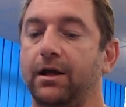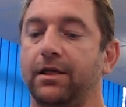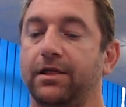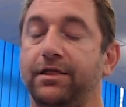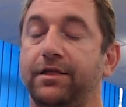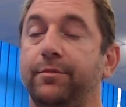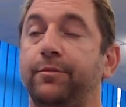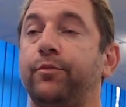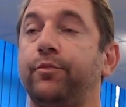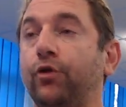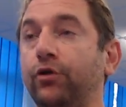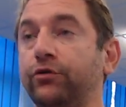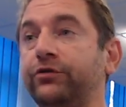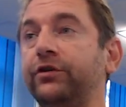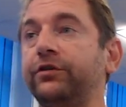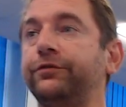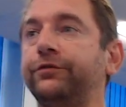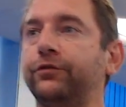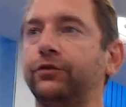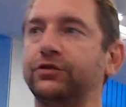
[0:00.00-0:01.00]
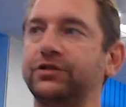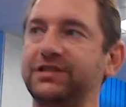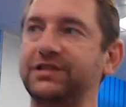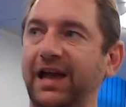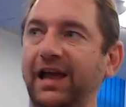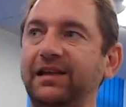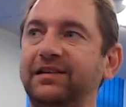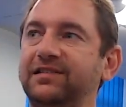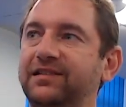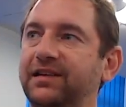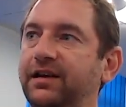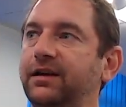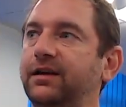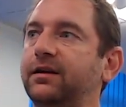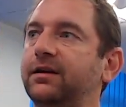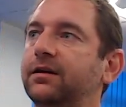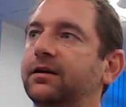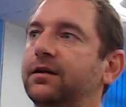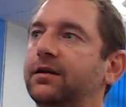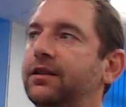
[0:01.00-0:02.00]
The process for changing
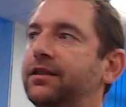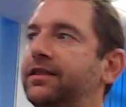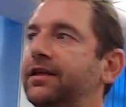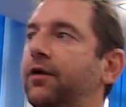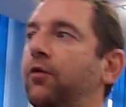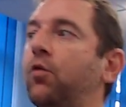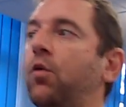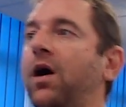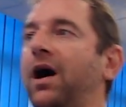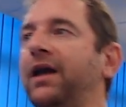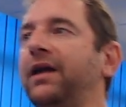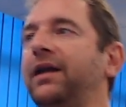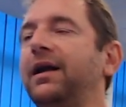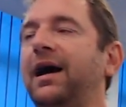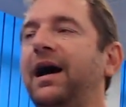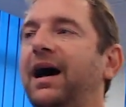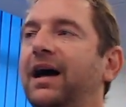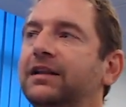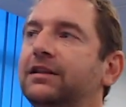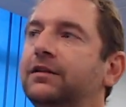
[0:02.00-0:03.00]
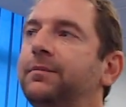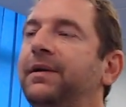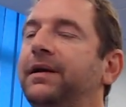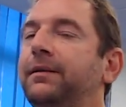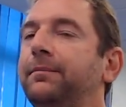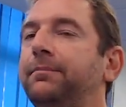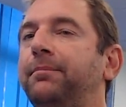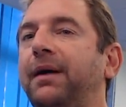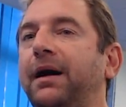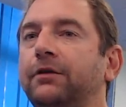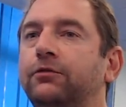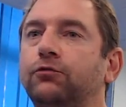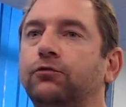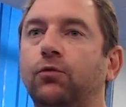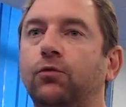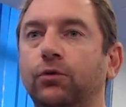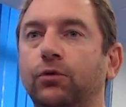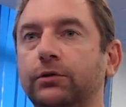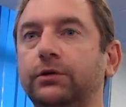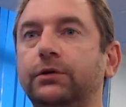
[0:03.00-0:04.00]
the one admin
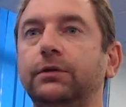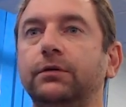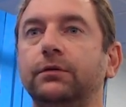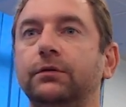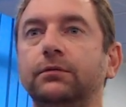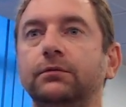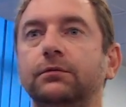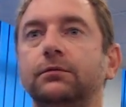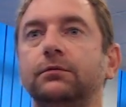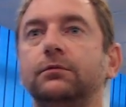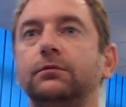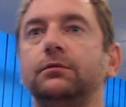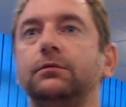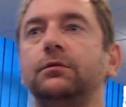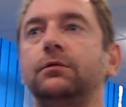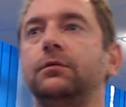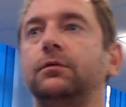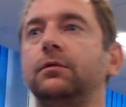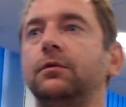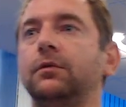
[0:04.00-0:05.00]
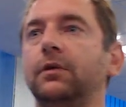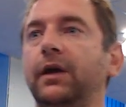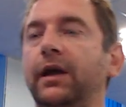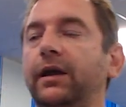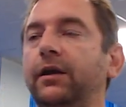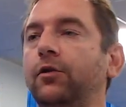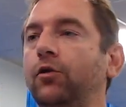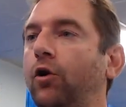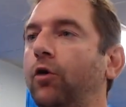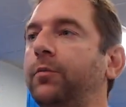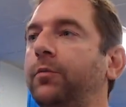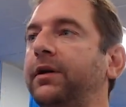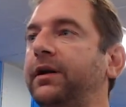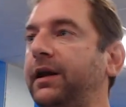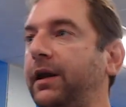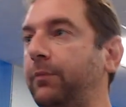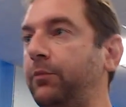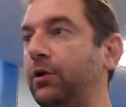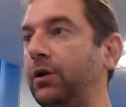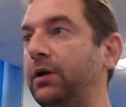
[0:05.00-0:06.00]
password in Open
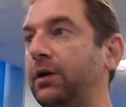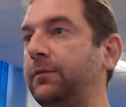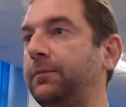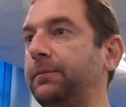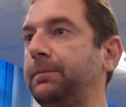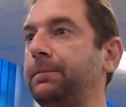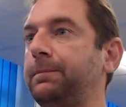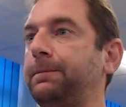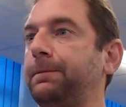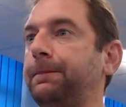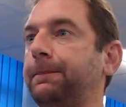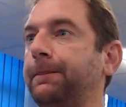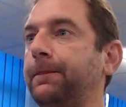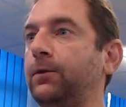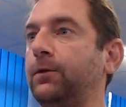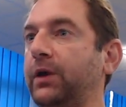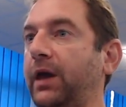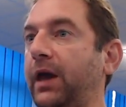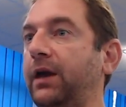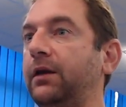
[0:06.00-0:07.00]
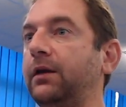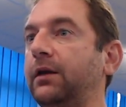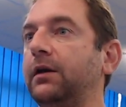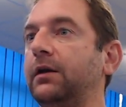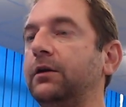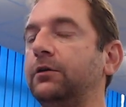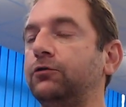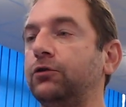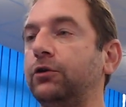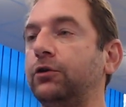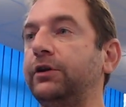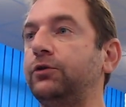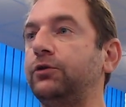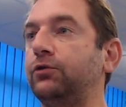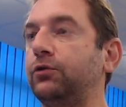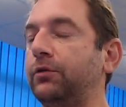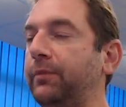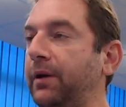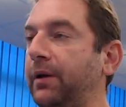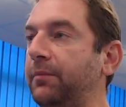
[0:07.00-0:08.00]
Nebula. Okay, so you need
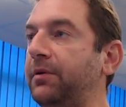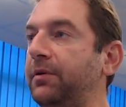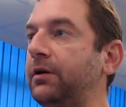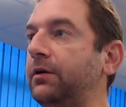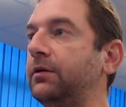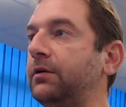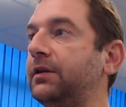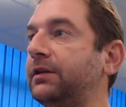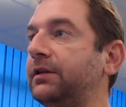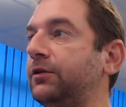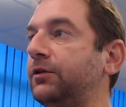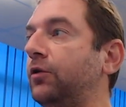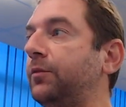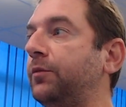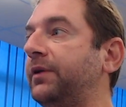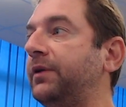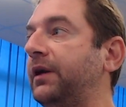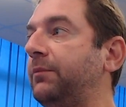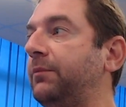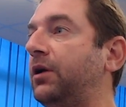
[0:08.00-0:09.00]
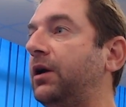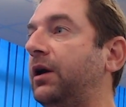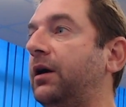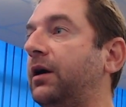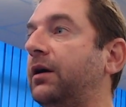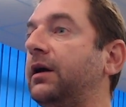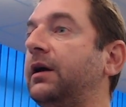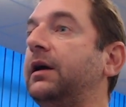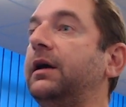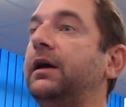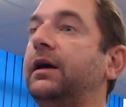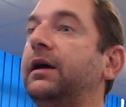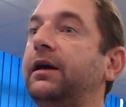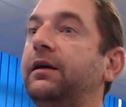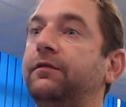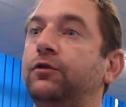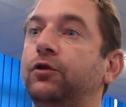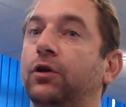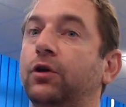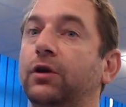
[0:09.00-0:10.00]
to remember that in Open Nebula,
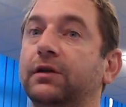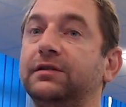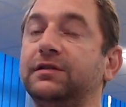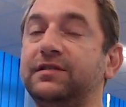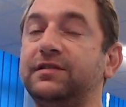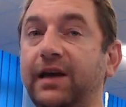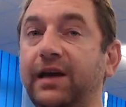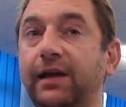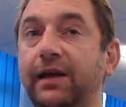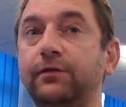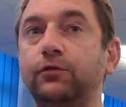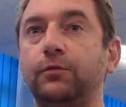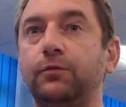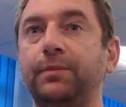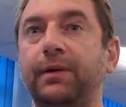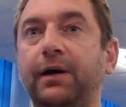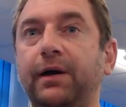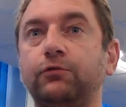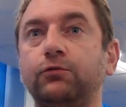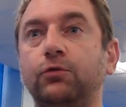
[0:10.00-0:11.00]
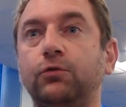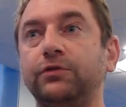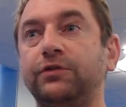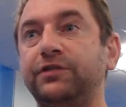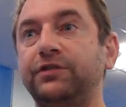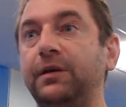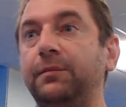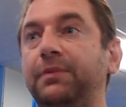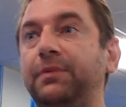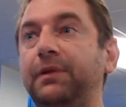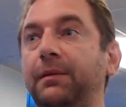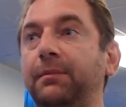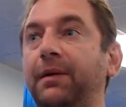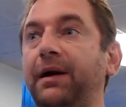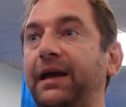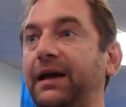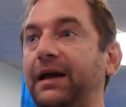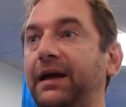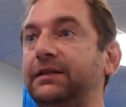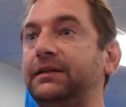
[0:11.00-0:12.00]
if you can change your password simply
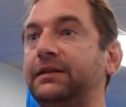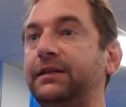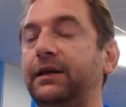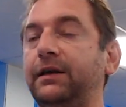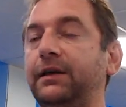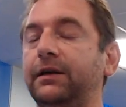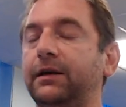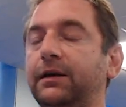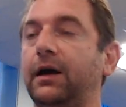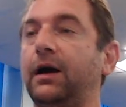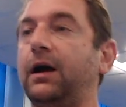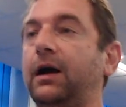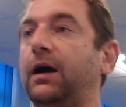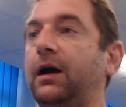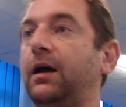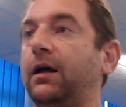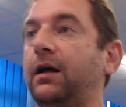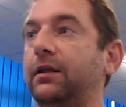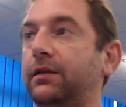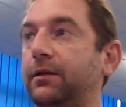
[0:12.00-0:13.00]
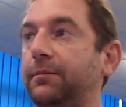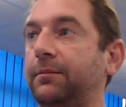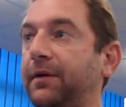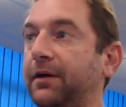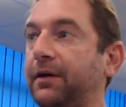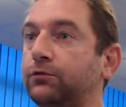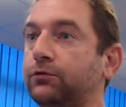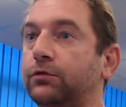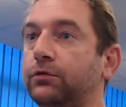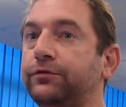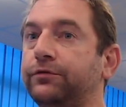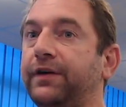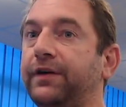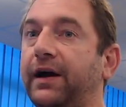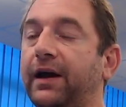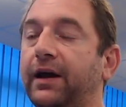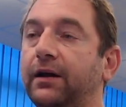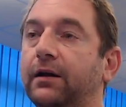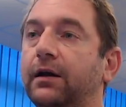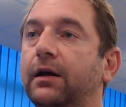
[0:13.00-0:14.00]
by editing the password
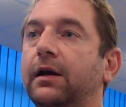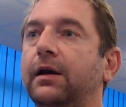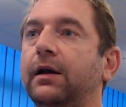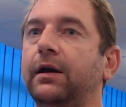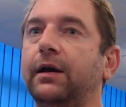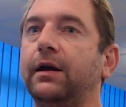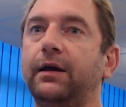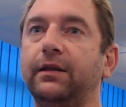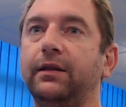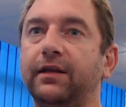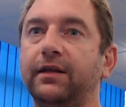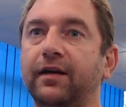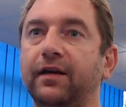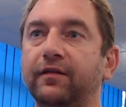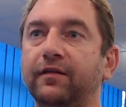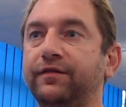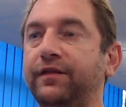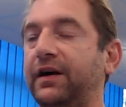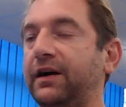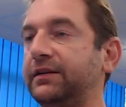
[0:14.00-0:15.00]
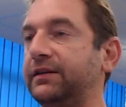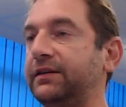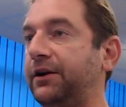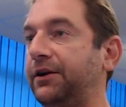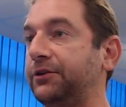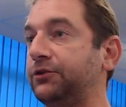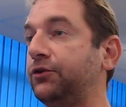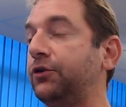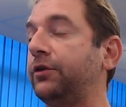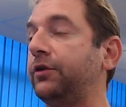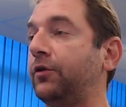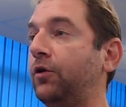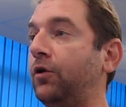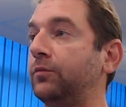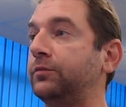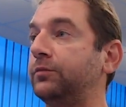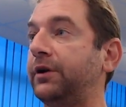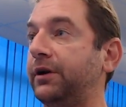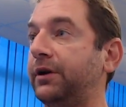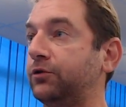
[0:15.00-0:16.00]
file in the var directory, in the
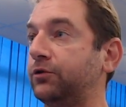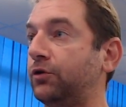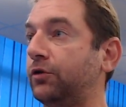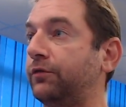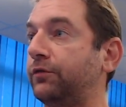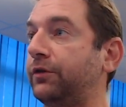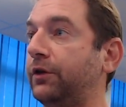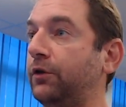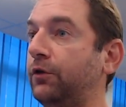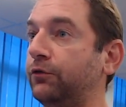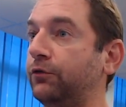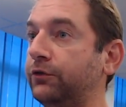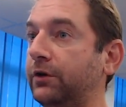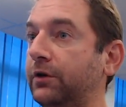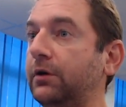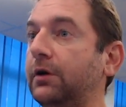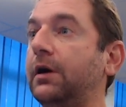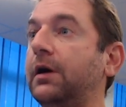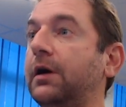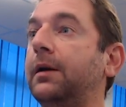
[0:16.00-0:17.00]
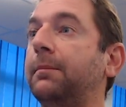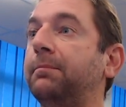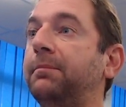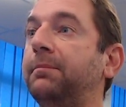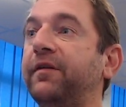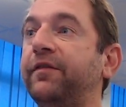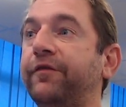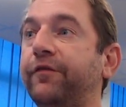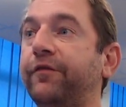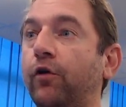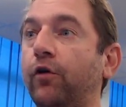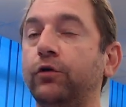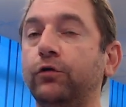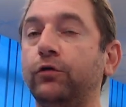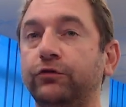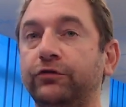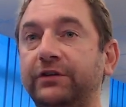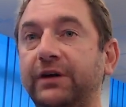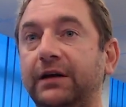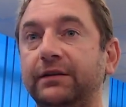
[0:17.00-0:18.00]
home directory of the user, before
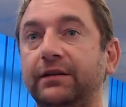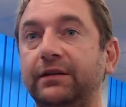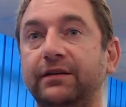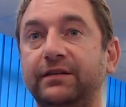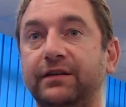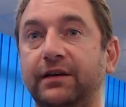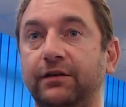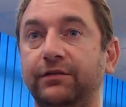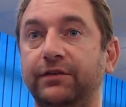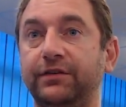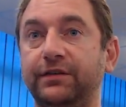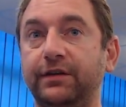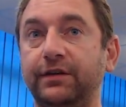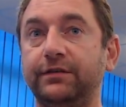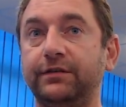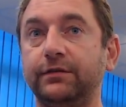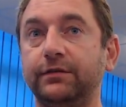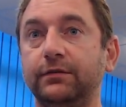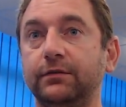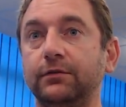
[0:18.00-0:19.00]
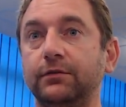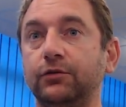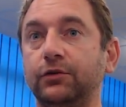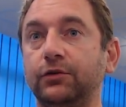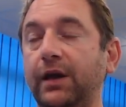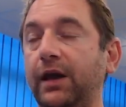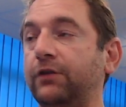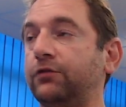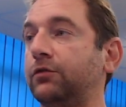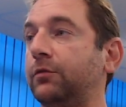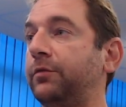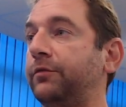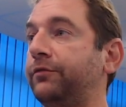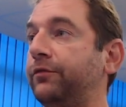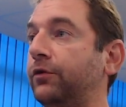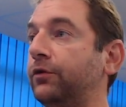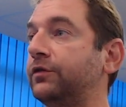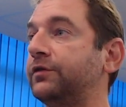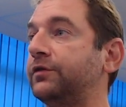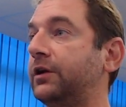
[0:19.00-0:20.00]
you start the services. Okay, so
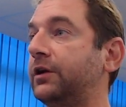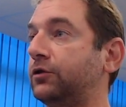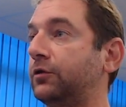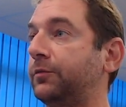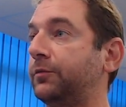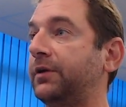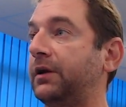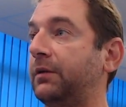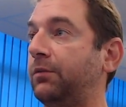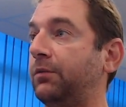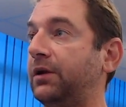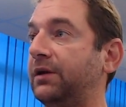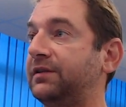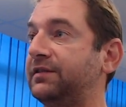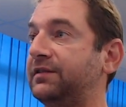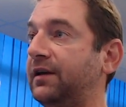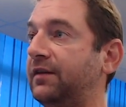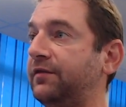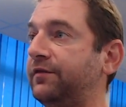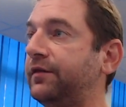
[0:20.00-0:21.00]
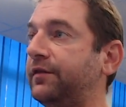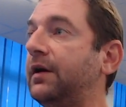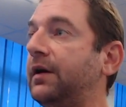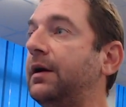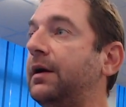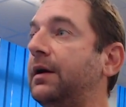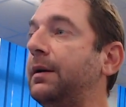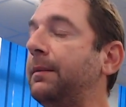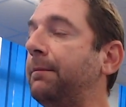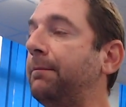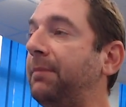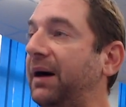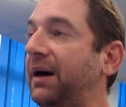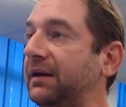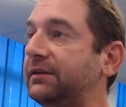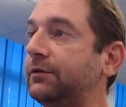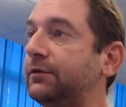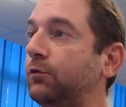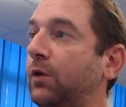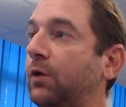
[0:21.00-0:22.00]
before you start Open Nebula itself.
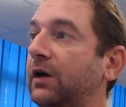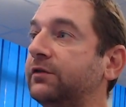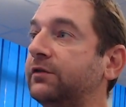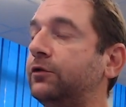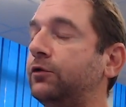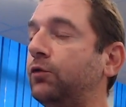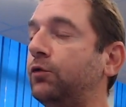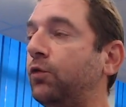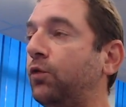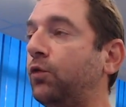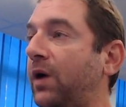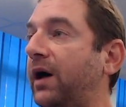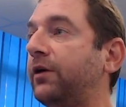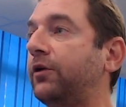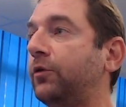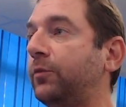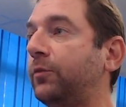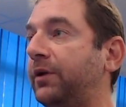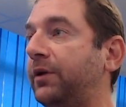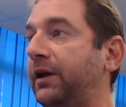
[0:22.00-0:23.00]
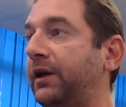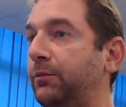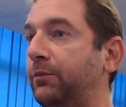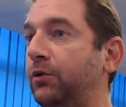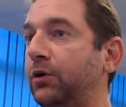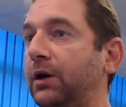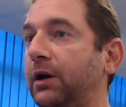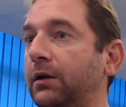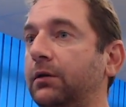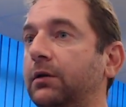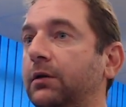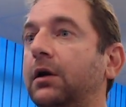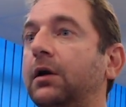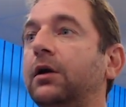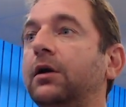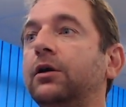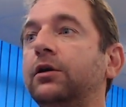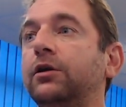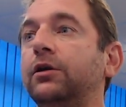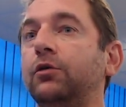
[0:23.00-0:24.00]
But once you run Open Nebula,
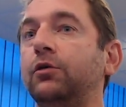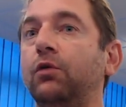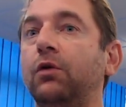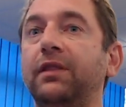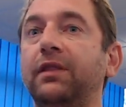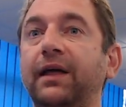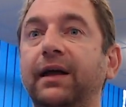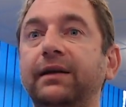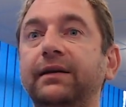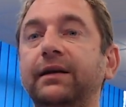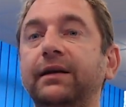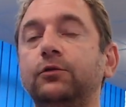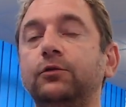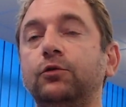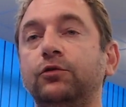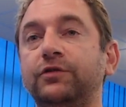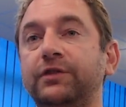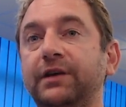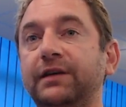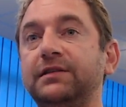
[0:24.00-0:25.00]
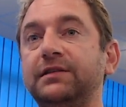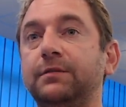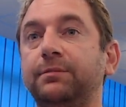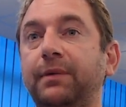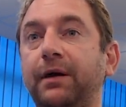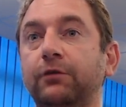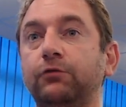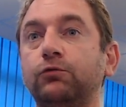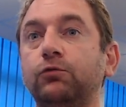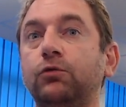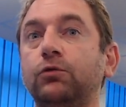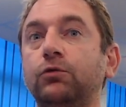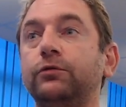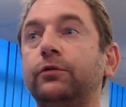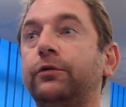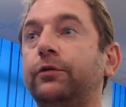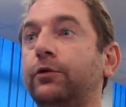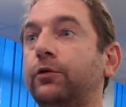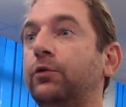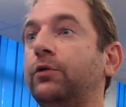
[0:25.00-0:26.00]
you will then need to change the password
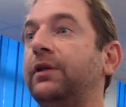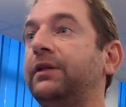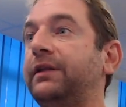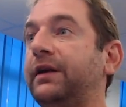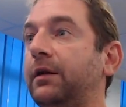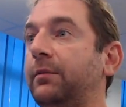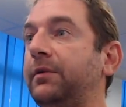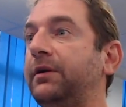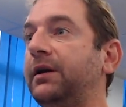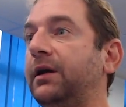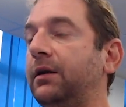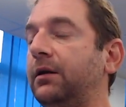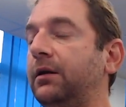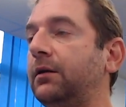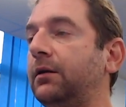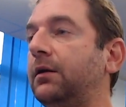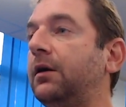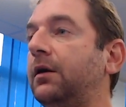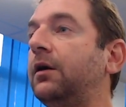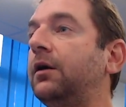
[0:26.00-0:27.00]
through the terminal